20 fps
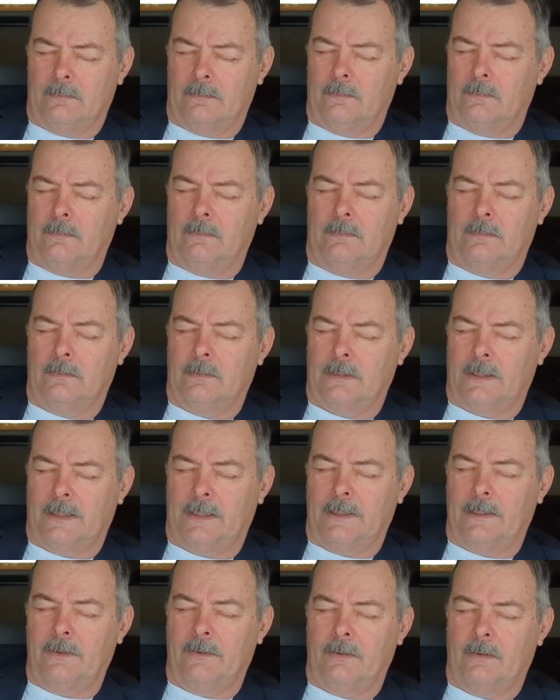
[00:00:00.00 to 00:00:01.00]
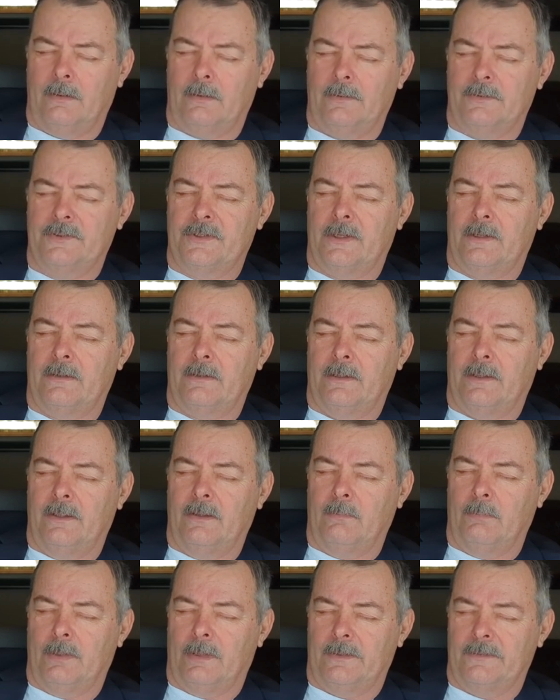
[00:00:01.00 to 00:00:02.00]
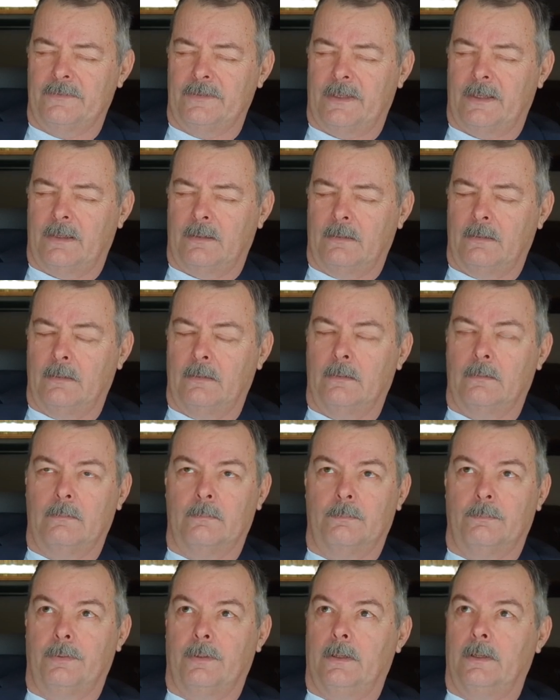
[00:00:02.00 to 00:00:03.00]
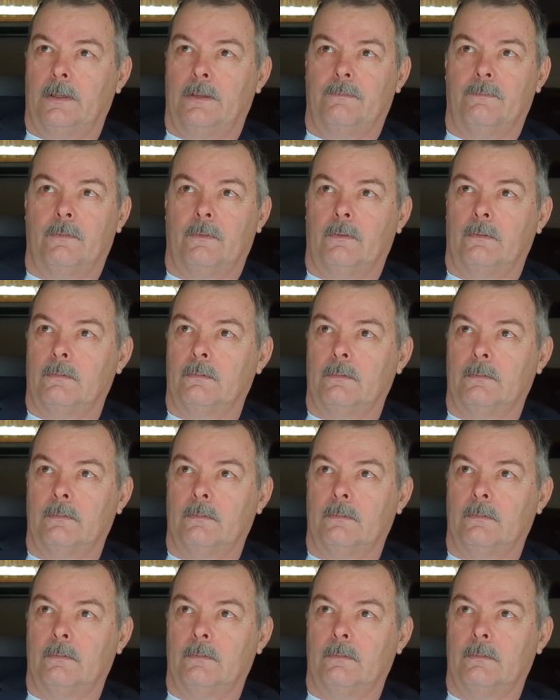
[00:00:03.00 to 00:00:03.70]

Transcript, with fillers: oh, I can hear Uncle Jed and the Hillbillies saying, pitiful,